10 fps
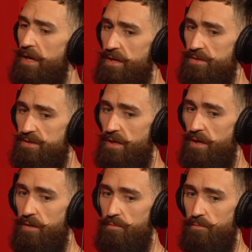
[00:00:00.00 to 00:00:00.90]
is,
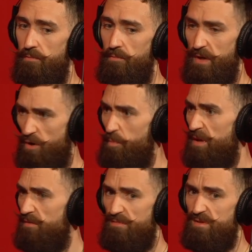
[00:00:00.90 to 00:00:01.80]
it could
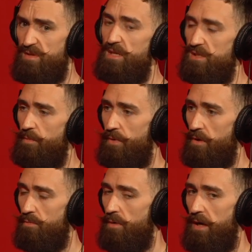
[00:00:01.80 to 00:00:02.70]
be seen as
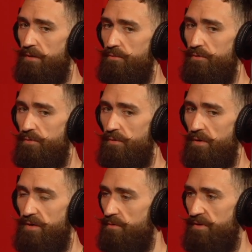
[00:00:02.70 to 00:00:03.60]
taboo, and
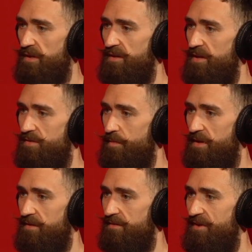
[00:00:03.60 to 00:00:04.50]
I don't think it needs to
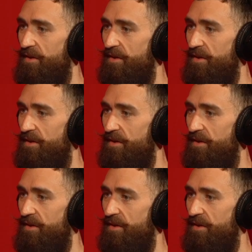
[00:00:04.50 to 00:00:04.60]
be.